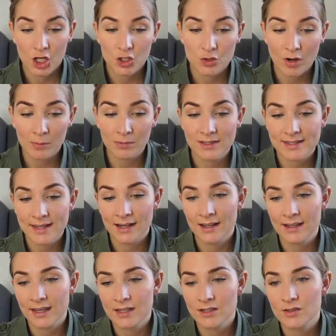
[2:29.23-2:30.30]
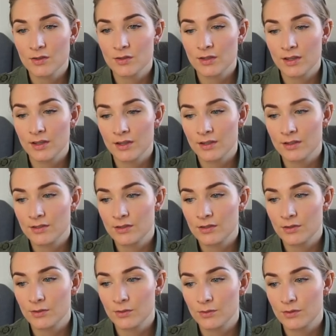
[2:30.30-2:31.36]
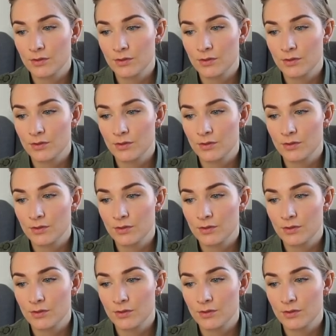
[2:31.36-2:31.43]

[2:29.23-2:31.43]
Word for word: trouble settling into the to,